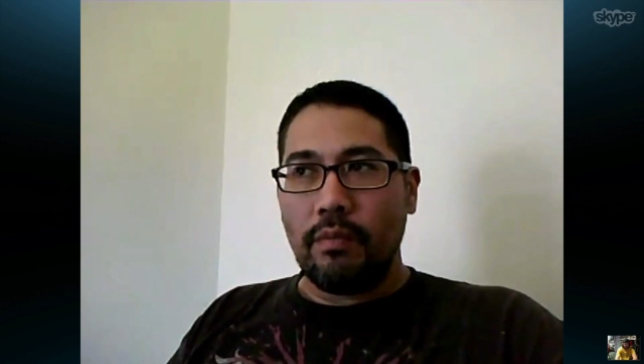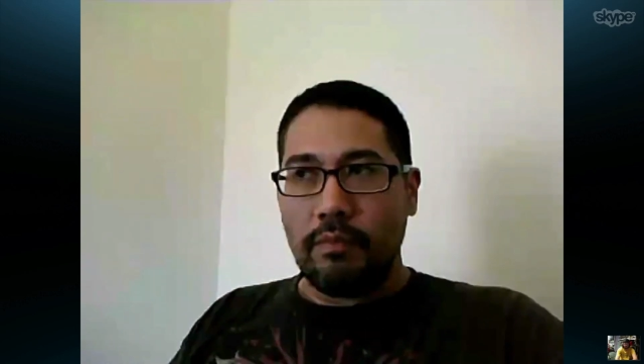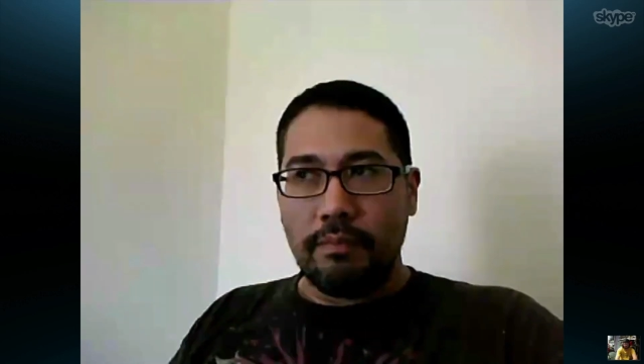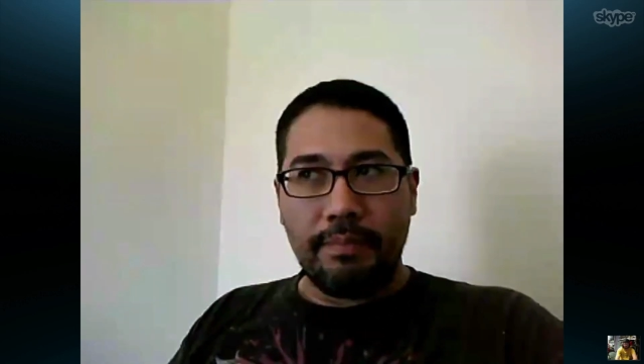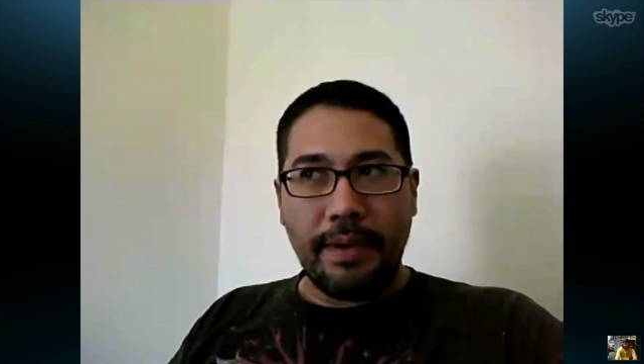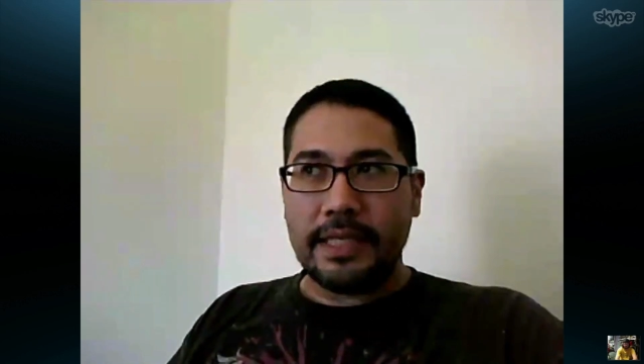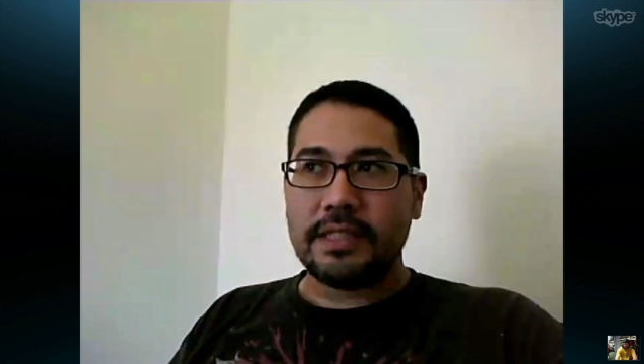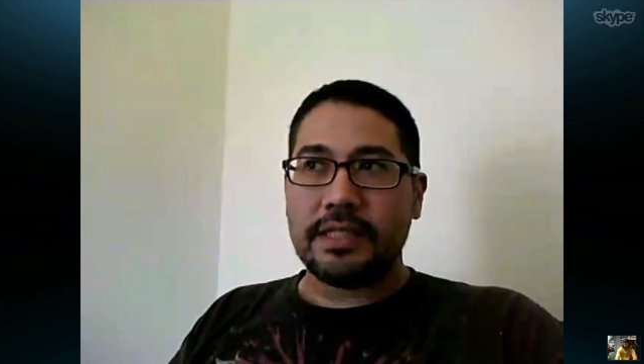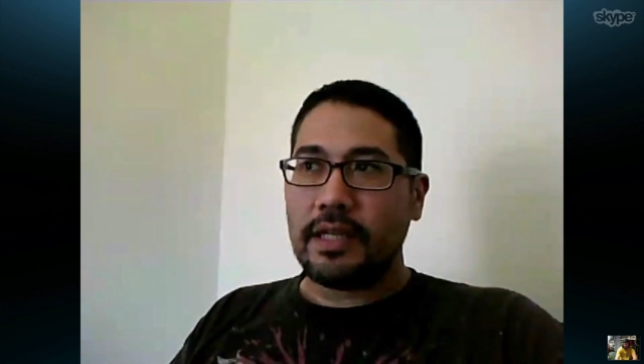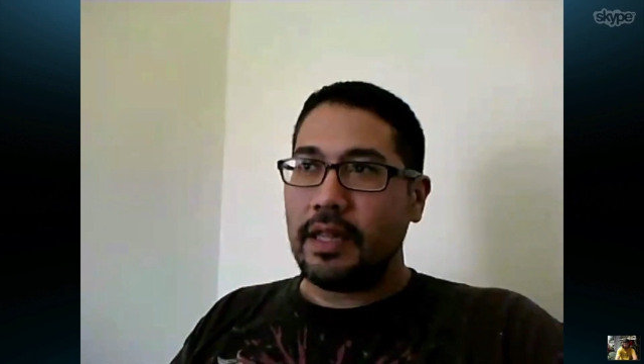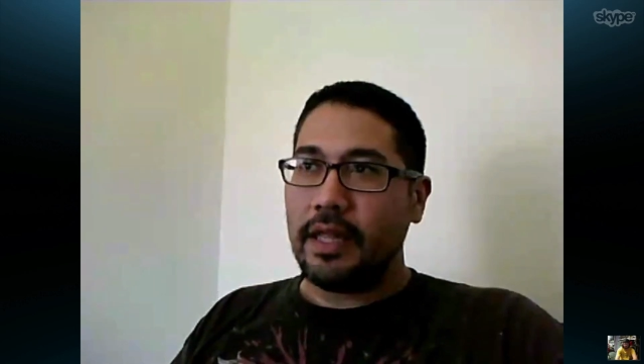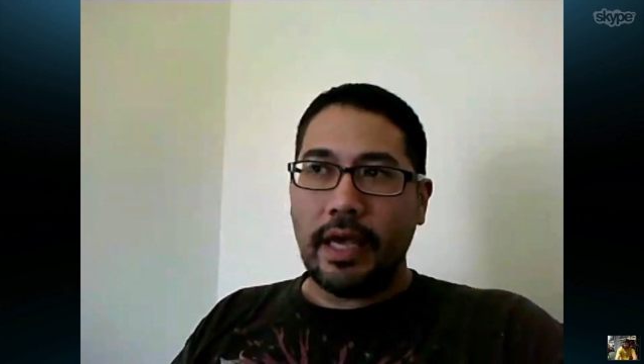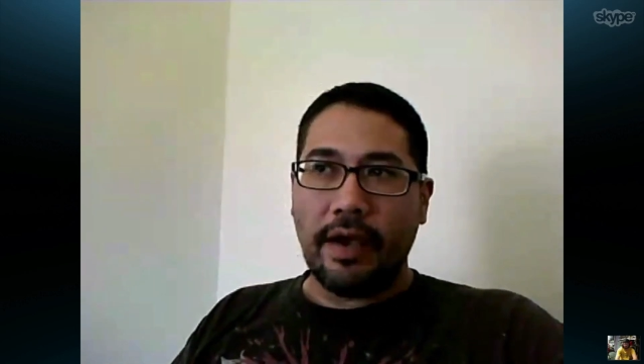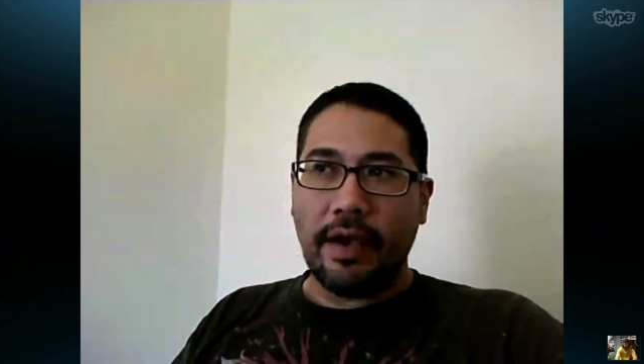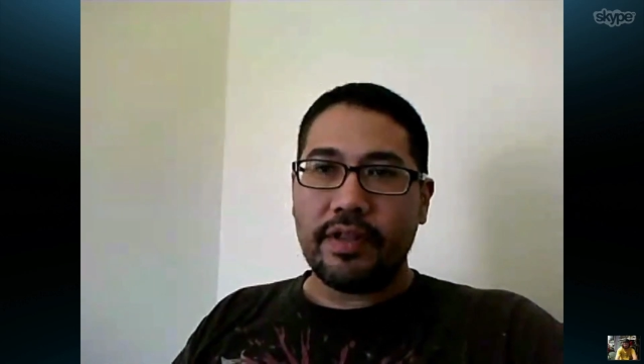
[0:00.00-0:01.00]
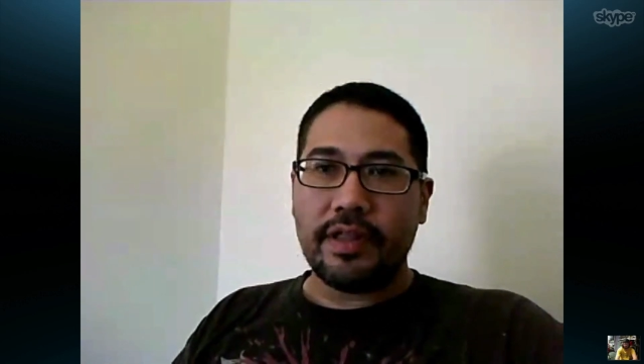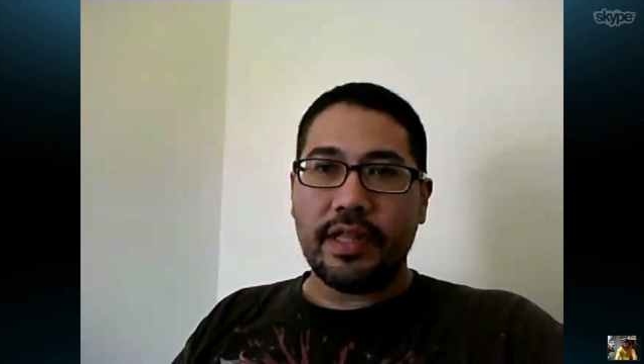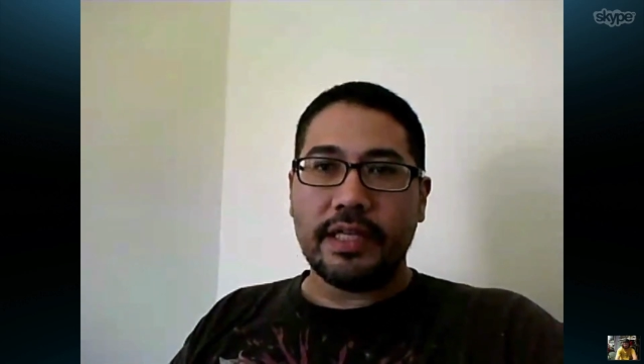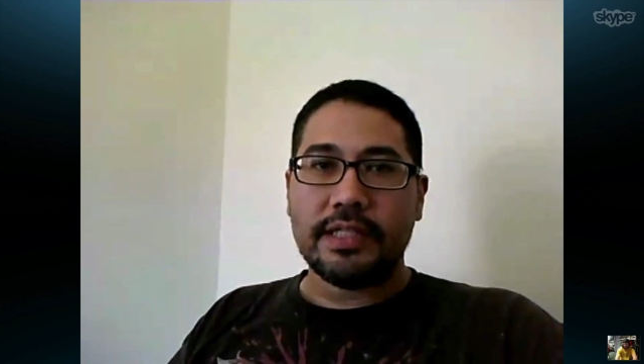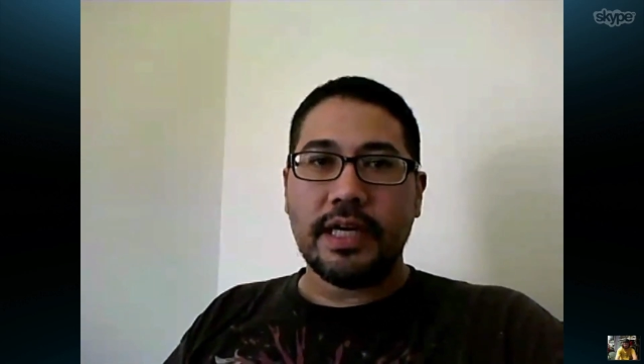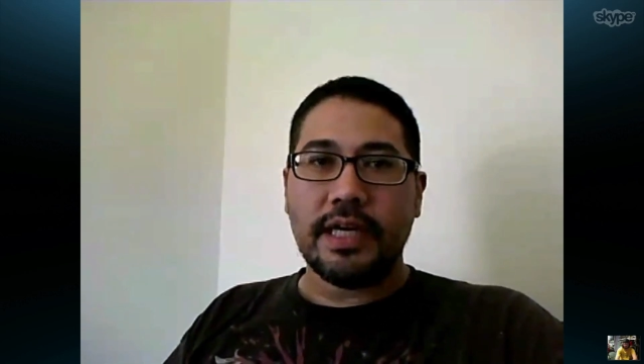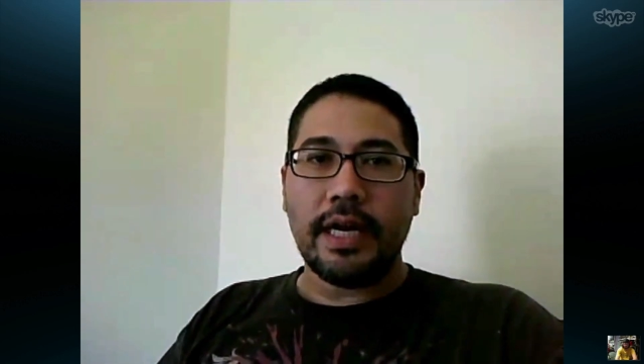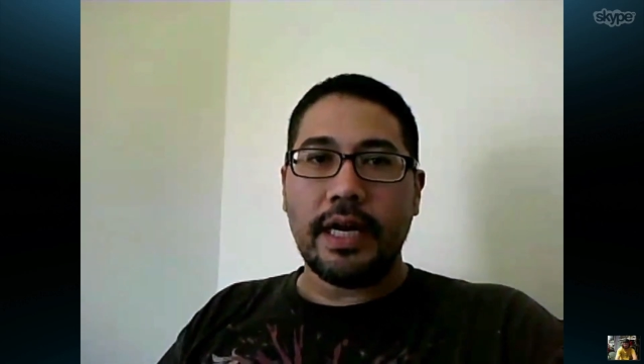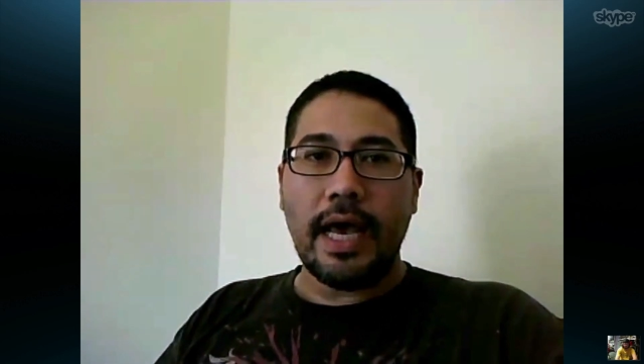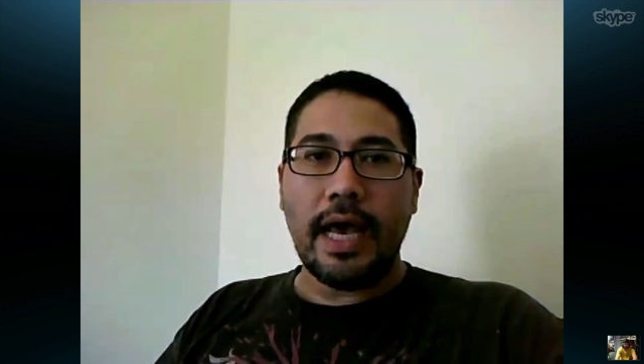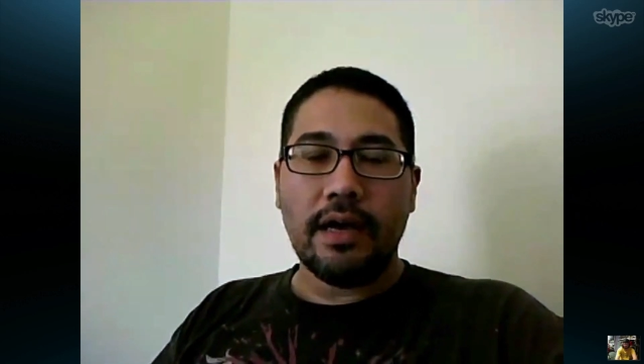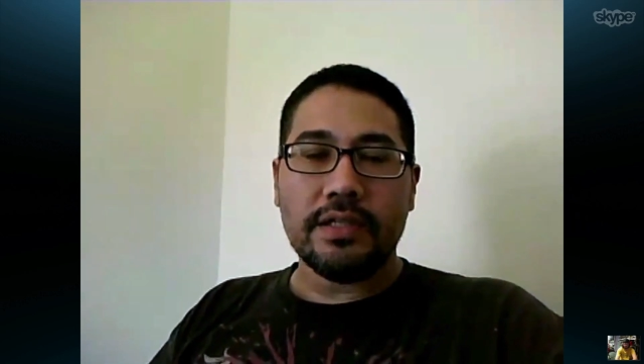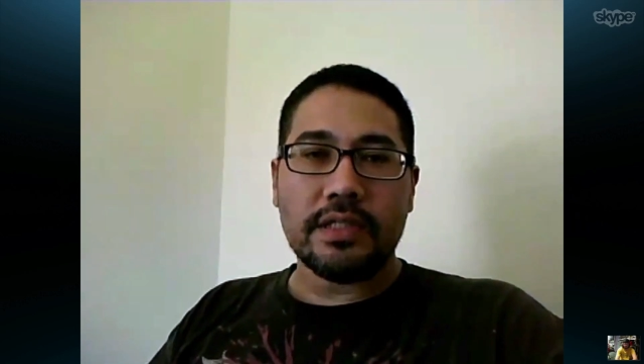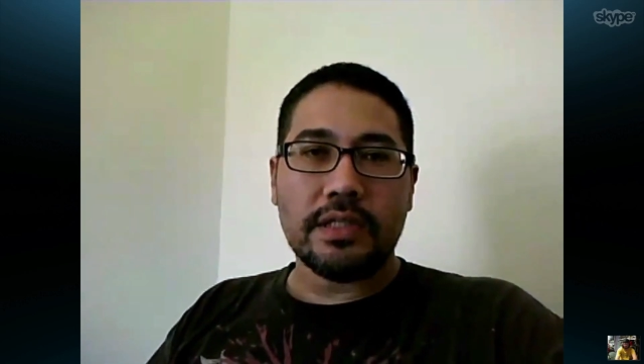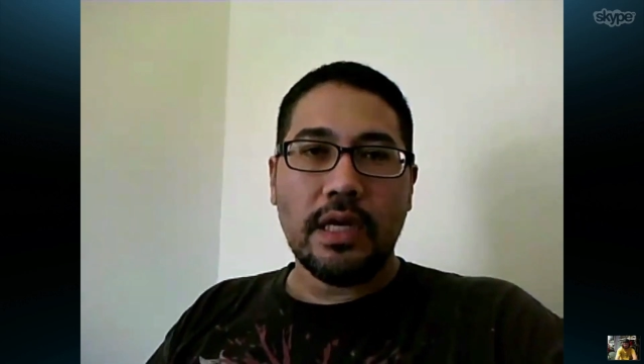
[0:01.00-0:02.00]
basically everything's done in
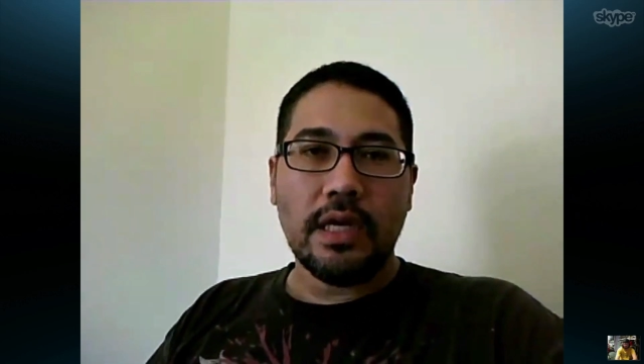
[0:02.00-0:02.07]
house.